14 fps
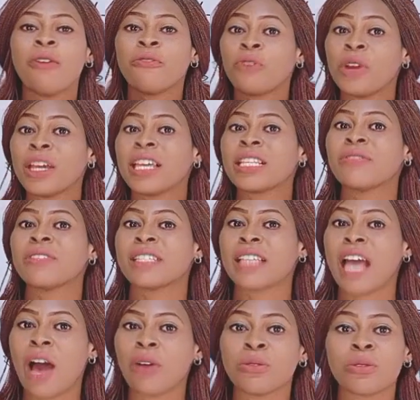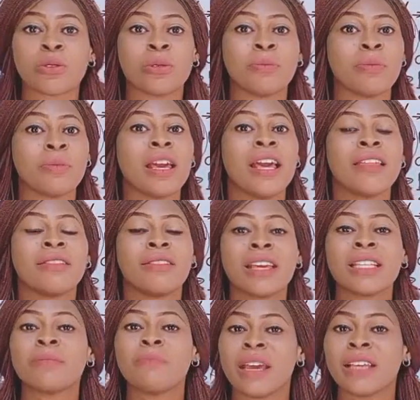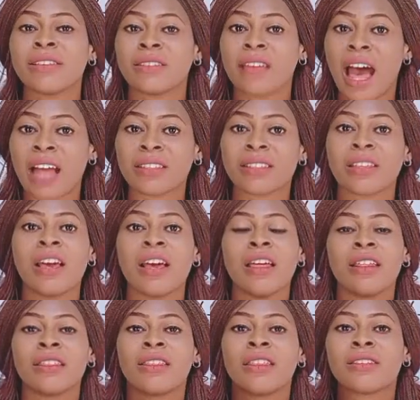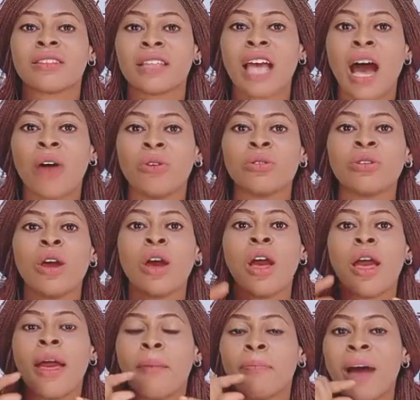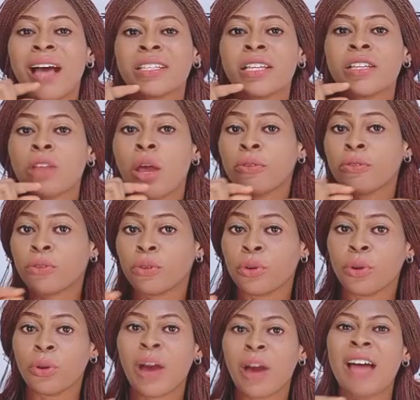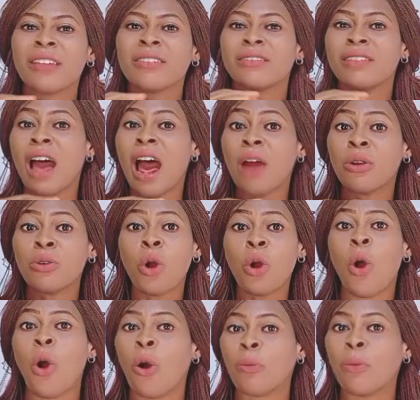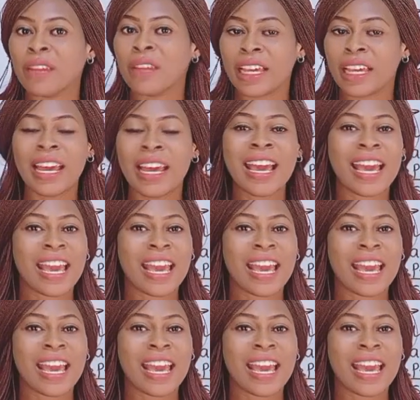Fricative sounds, this means that the sound passes through a narrow opening